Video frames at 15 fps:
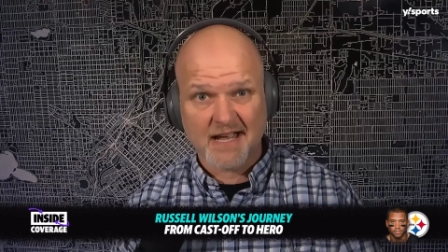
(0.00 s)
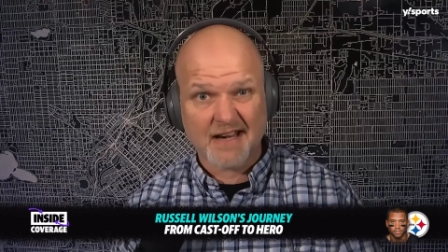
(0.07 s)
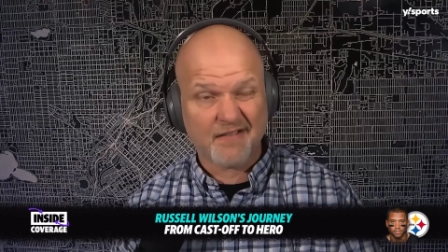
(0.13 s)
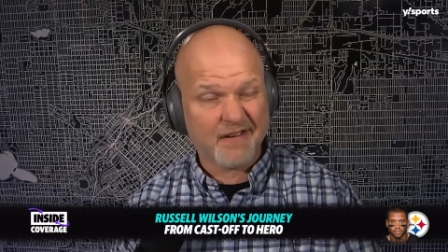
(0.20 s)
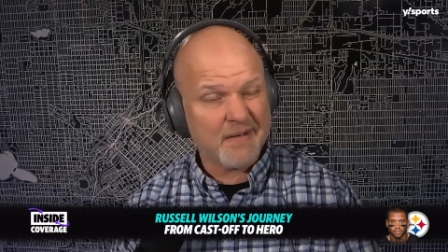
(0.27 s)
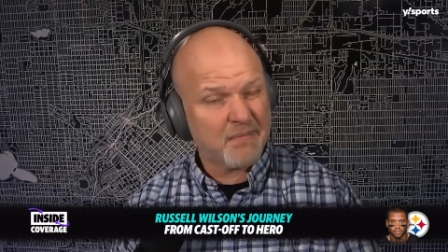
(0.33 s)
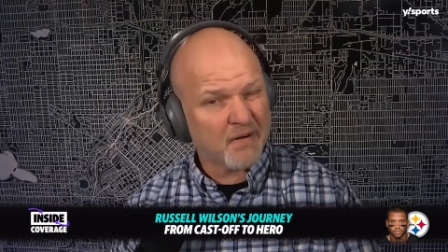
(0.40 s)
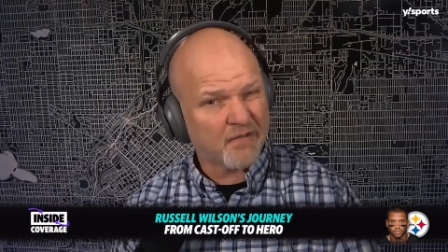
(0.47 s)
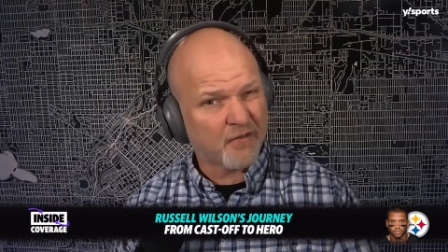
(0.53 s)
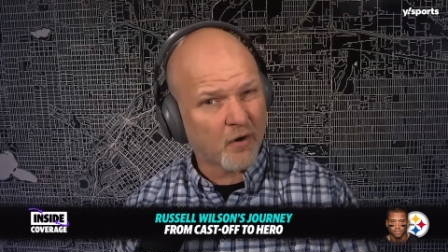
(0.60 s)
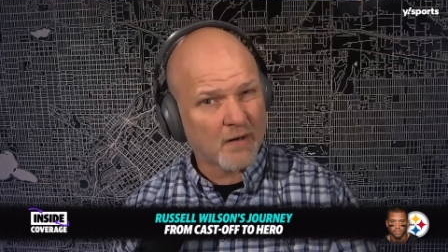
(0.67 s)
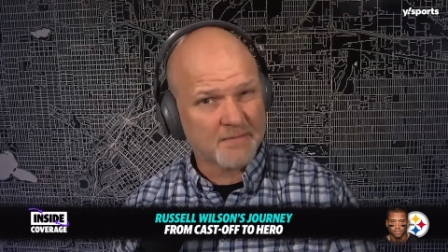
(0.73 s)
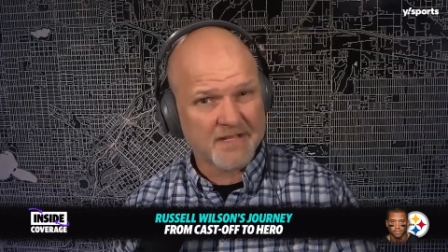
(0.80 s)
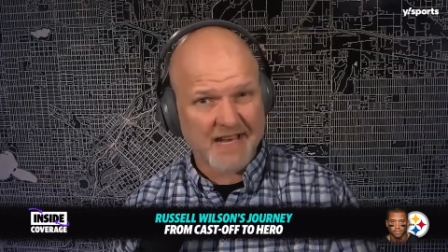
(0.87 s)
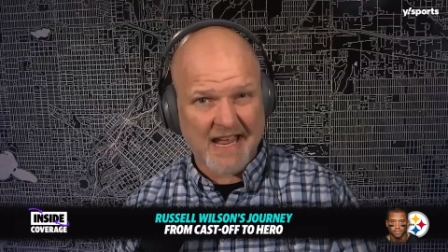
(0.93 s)
And if he
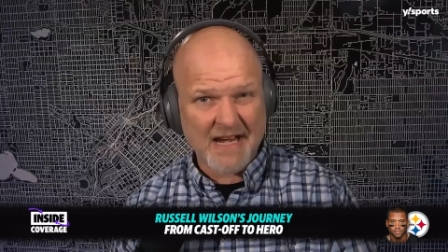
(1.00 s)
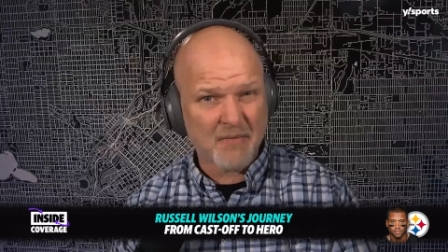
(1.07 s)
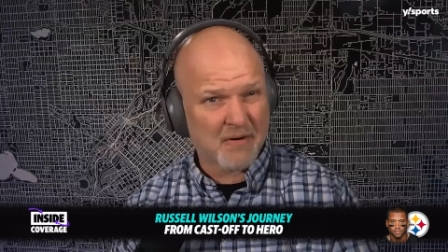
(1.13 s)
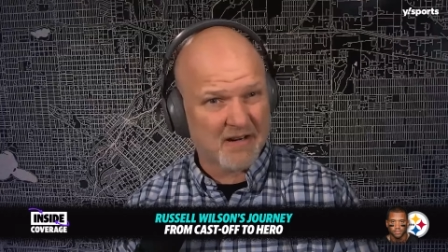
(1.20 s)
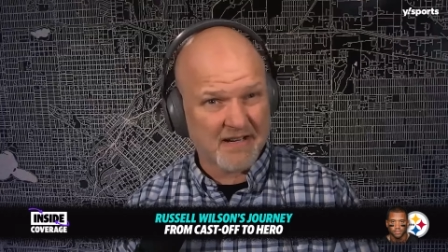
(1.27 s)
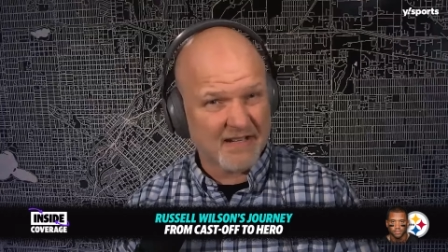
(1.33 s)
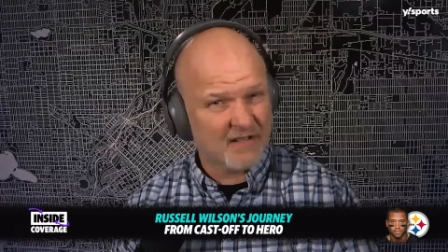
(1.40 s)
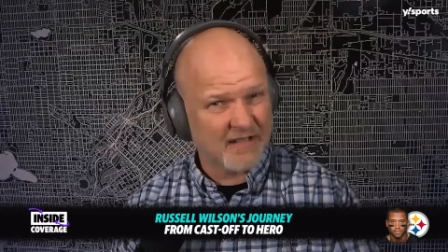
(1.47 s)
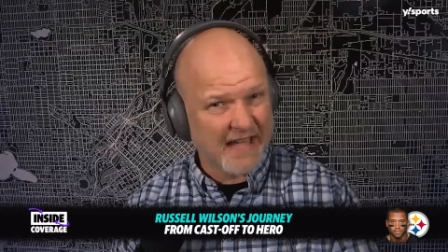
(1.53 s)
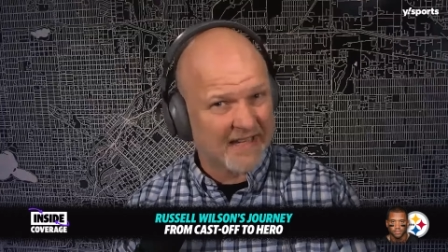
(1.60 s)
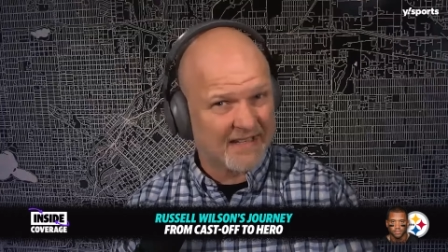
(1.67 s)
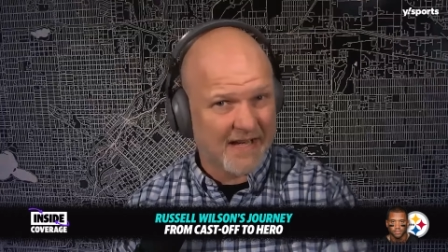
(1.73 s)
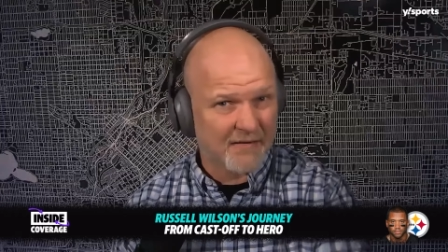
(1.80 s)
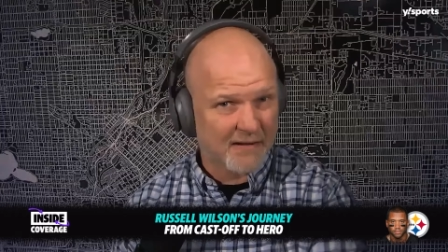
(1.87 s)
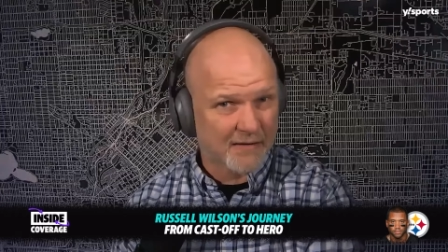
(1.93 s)
performs anywhere near that
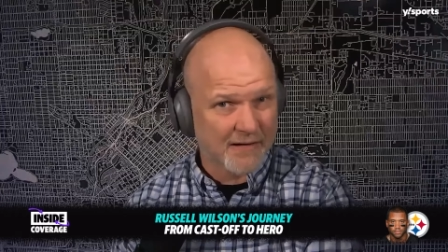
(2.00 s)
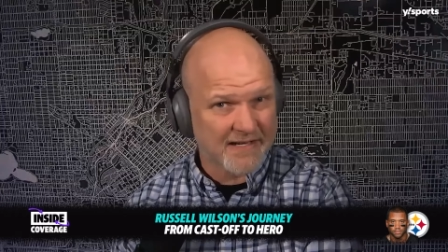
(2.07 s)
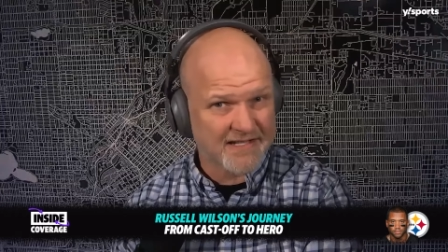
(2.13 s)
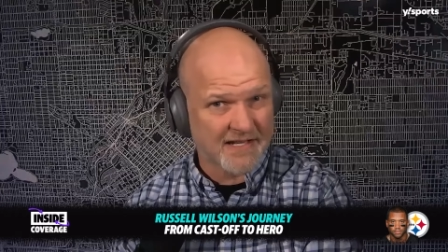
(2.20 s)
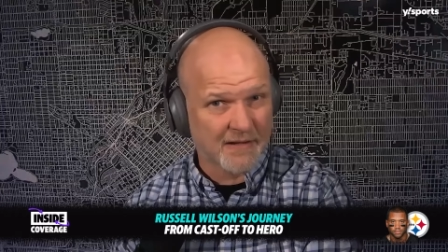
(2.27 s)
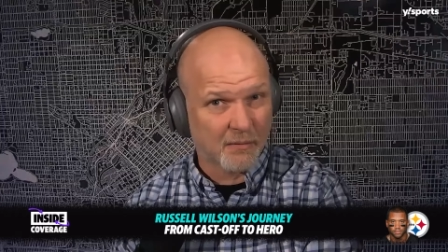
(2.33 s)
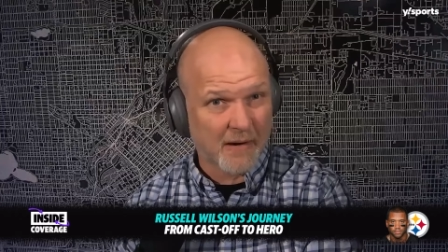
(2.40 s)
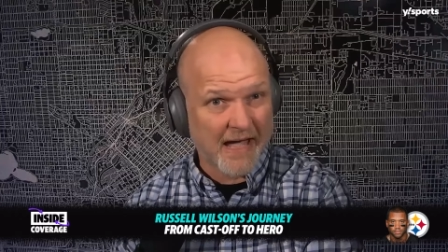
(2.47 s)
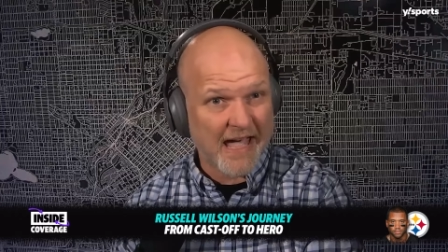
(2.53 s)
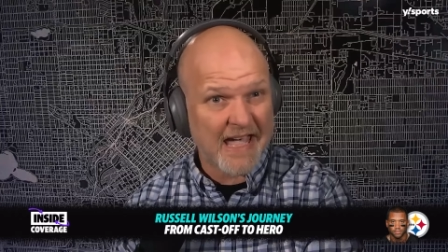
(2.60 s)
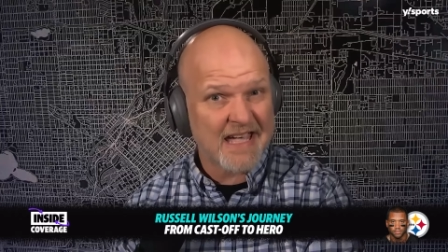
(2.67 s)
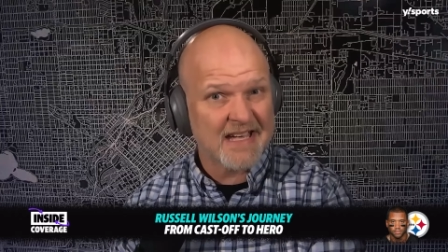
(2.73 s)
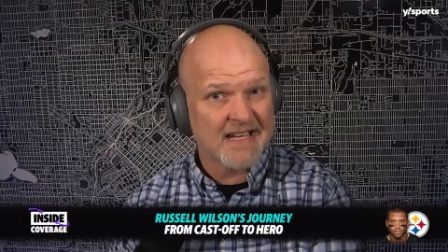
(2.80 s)
level the rest of the way,